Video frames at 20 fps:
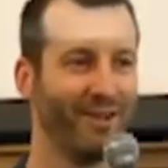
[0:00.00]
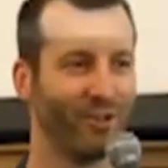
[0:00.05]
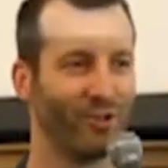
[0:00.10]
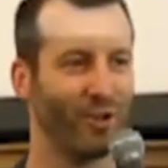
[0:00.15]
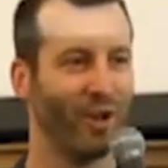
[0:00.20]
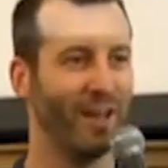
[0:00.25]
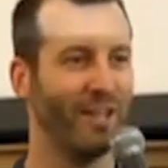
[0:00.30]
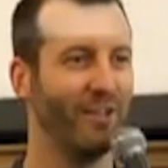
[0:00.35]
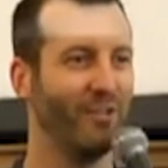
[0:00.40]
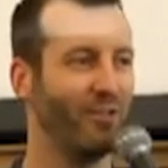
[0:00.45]

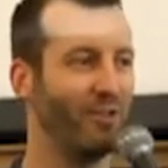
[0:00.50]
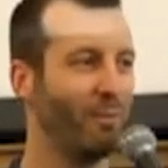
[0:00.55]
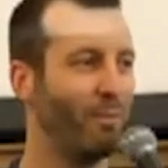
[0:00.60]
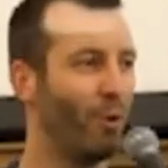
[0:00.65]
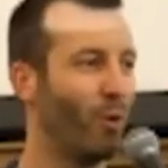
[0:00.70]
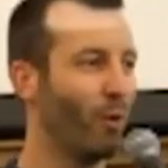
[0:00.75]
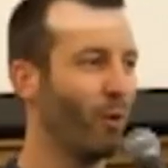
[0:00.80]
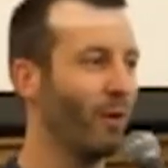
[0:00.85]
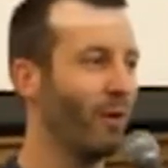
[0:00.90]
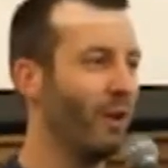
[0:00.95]
trying to
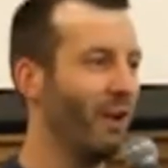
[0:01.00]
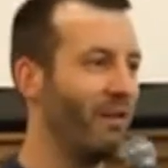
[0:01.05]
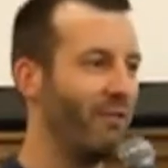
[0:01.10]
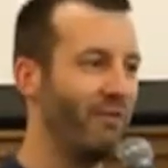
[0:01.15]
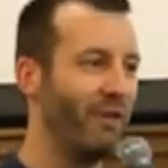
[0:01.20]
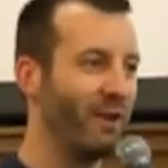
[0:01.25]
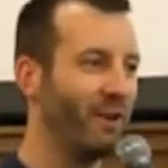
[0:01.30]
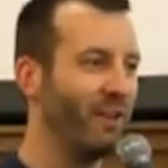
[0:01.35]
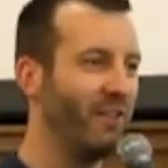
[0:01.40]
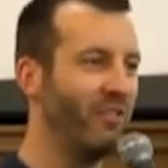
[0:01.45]
support a
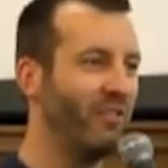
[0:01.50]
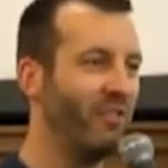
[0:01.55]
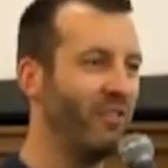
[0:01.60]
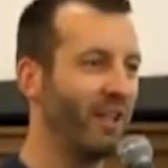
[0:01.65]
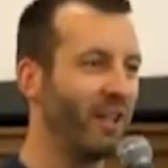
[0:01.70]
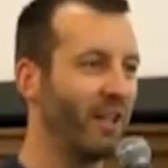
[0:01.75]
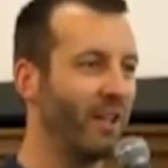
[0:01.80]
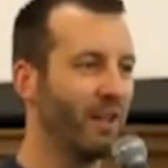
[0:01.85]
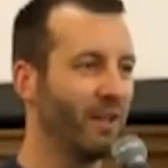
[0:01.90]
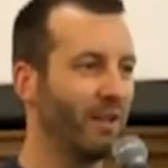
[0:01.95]
very
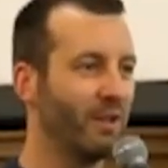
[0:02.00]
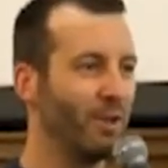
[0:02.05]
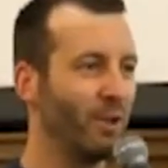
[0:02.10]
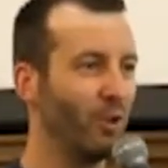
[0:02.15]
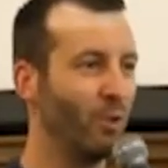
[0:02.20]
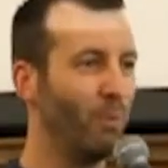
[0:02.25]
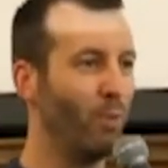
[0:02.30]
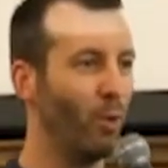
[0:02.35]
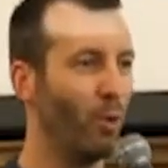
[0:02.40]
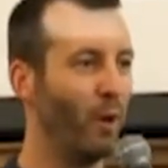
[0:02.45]
sick
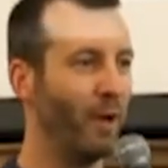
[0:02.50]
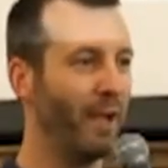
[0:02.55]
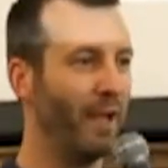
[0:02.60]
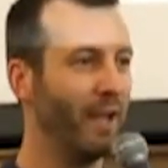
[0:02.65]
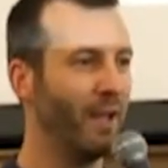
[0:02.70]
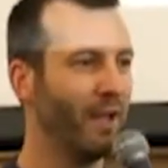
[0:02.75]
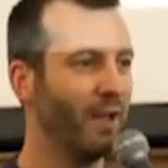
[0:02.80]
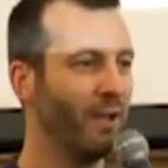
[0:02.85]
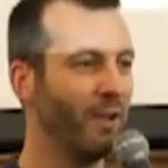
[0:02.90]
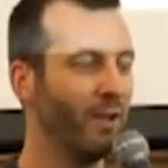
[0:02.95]
little
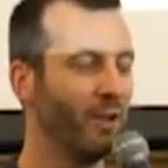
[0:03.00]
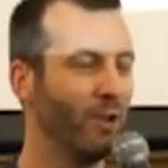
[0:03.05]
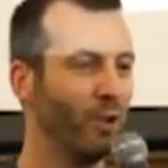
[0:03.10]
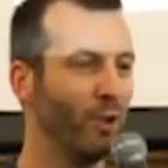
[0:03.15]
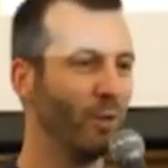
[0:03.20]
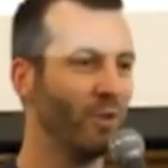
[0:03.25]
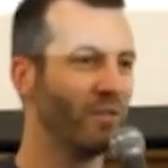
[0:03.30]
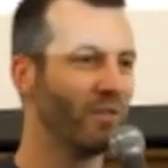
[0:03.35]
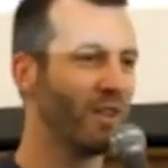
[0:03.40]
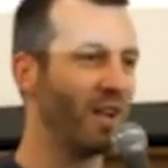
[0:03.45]
boy
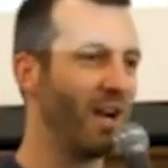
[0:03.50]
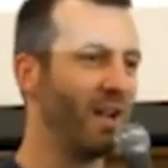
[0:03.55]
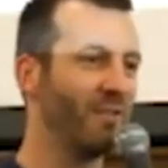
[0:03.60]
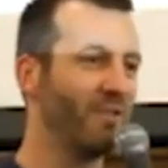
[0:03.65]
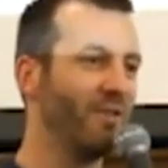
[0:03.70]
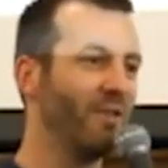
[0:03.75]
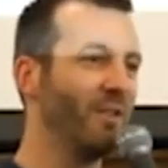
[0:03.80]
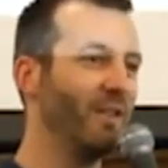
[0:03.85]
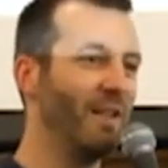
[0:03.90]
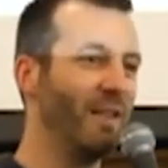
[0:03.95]
who was
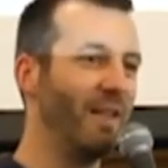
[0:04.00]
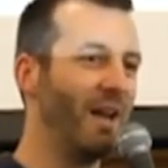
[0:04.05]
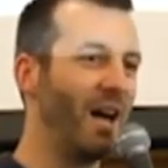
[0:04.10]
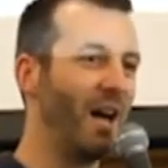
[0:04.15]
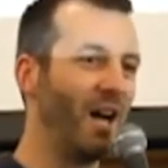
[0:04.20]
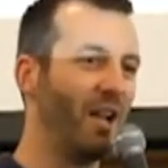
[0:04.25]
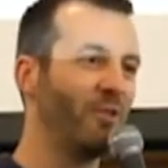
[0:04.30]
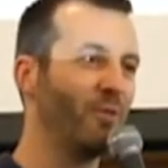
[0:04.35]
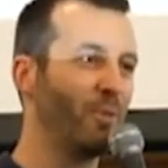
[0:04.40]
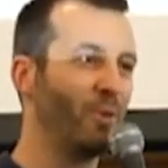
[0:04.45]
constantly in the
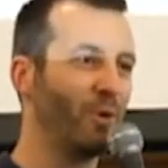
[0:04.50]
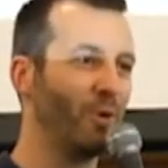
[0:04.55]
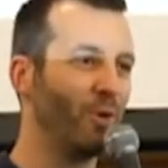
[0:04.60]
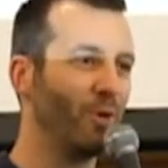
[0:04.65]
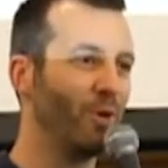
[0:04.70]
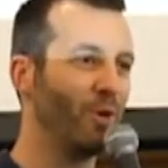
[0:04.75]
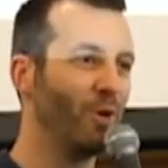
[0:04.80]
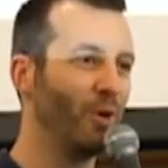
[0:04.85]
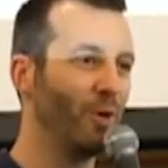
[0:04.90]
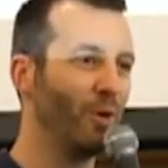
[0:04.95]

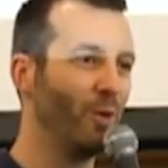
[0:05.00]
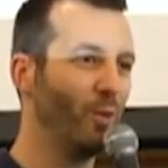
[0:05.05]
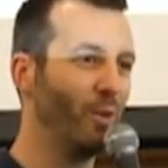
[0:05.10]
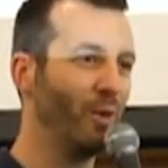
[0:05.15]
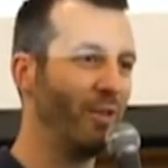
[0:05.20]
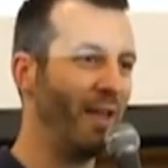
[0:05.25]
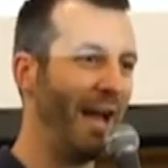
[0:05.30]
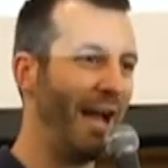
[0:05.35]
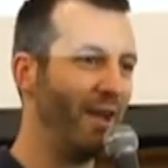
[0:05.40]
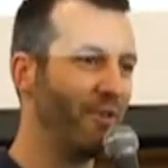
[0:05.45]
hospital
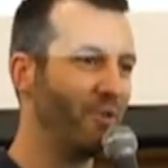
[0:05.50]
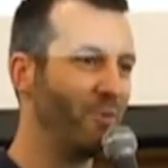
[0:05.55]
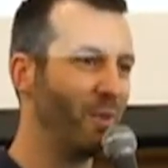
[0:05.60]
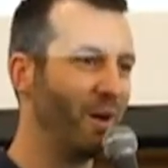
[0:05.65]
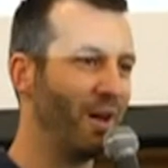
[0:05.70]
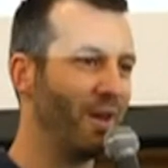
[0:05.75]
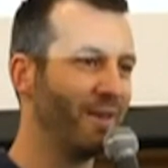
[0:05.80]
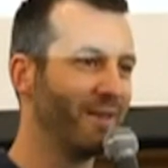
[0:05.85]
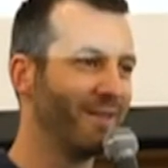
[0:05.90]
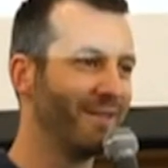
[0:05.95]
with
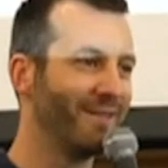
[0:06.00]
asthma.